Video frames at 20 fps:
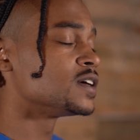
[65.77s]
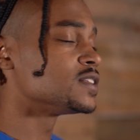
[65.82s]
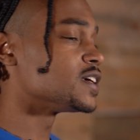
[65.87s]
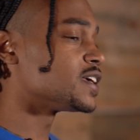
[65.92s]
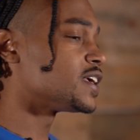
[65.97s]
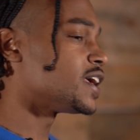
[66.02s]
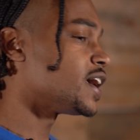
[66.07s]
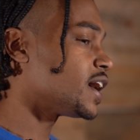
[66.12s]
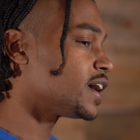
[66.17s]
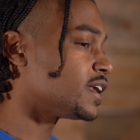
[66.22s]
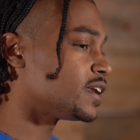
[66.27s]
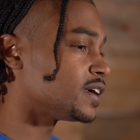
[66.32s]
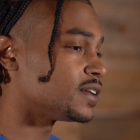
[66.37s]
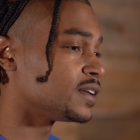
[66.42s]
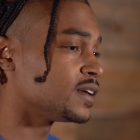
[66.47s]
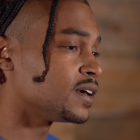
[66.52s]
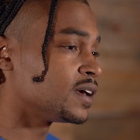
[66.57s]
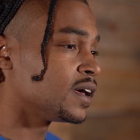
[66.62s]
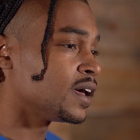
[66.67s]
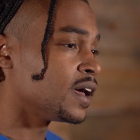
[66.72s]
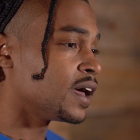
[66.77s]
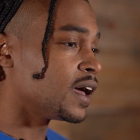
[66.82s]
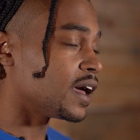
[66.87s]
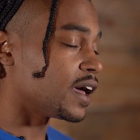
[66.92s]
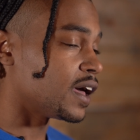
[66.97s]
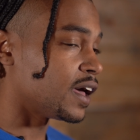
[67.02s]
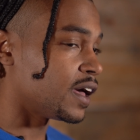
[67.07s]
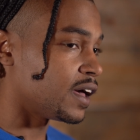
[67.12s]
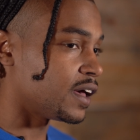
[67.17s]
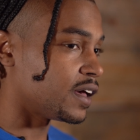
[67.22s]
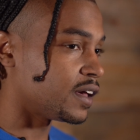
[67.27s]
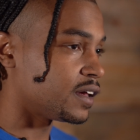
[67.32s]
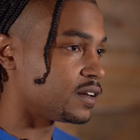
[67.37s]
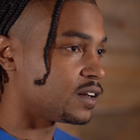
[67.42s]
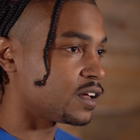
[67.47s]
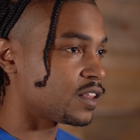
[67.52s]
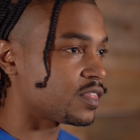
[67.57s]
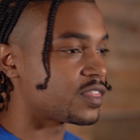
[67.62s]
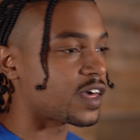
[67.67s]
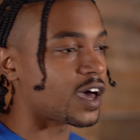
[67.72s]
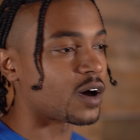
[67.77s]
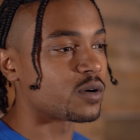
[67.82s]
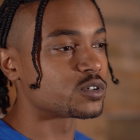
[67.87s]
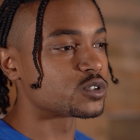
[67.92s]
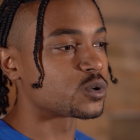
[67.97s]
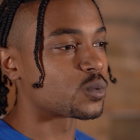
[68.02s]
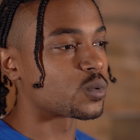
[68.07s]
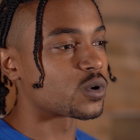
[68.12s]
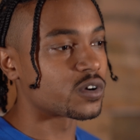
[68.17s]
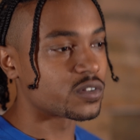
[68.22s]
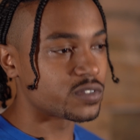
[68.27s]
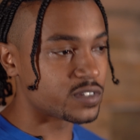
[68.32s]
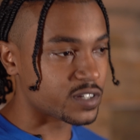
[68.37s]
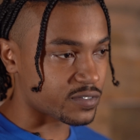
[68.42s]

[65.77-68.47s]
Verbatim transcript: to Canon and that was a world of